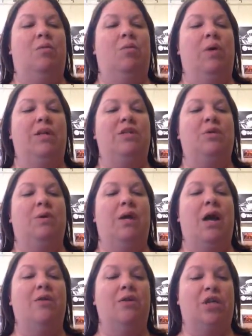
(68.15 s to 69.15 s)
Went to
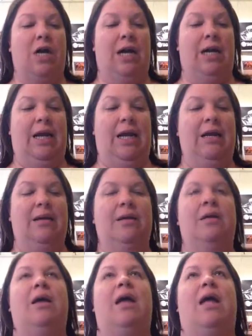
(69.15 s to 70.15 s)
another training
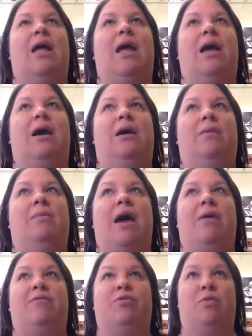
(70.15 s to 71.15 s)

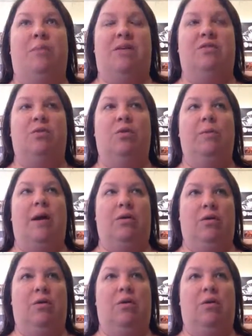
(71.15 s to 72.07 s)
through my school about Google